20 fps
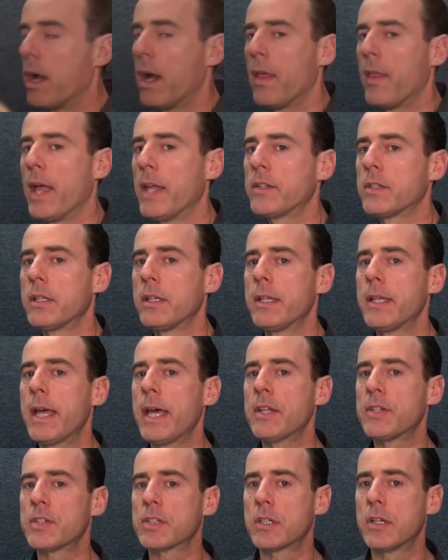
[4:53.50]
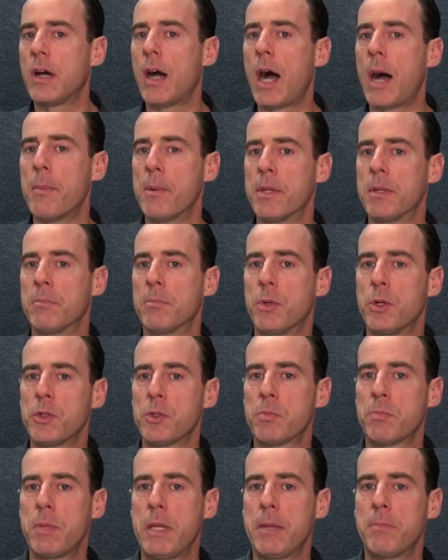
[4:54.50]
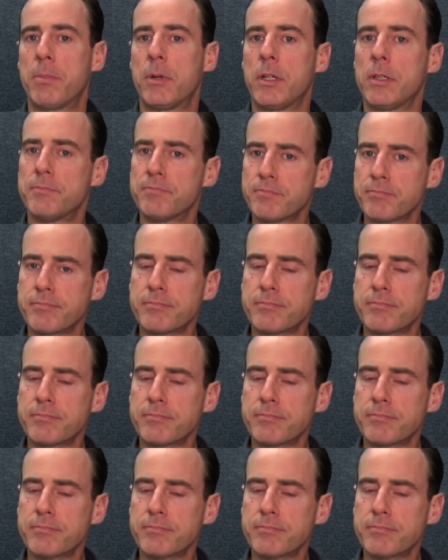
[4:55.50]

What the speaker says: That's less common. Most people,